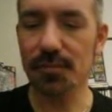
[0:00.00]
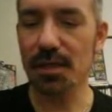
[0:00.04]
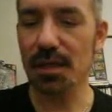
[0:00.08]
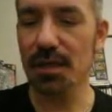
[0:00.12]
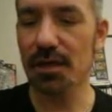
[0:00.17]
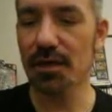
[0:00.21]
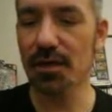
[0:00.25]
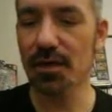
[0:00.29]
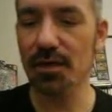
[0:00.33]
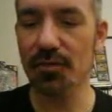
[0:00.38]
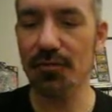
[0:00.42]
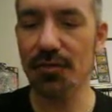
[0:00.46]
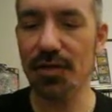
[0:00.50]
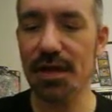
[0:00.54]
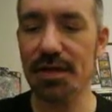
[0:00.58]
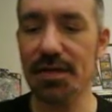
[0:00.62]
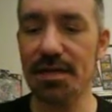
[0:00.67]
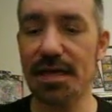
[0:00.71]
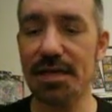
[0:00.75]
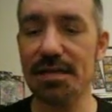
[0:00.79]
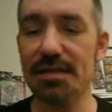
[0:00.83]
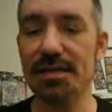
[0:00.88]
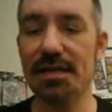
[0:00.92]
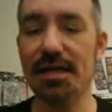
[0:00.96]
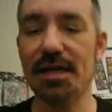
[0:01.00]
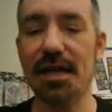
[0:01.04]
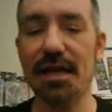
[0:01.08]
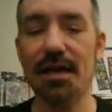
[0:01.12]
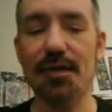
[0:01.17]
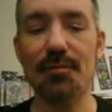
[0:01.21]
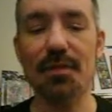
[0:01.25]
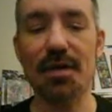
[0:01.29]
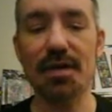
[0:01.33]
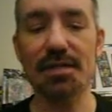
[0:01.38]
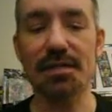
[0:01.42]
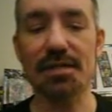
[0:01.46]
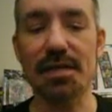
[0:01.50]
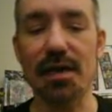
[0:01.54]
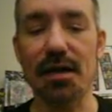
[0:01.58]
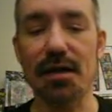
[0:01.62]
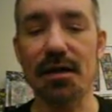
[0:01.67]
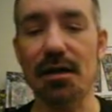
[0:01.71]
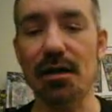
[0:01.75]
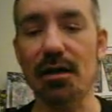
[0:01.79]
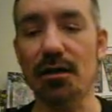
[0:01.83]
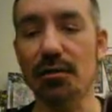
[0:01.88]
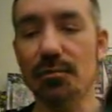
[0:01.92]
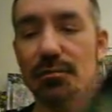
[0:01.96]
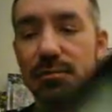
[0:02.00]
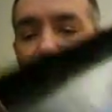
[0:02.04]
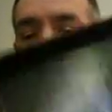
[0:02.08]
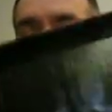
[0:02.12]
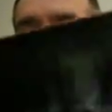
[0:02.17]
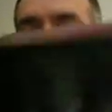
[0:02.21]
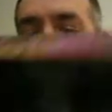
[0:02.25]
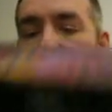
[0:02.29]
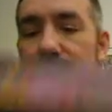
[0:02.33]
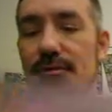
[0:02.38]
Another fantastic game by Scott Almes.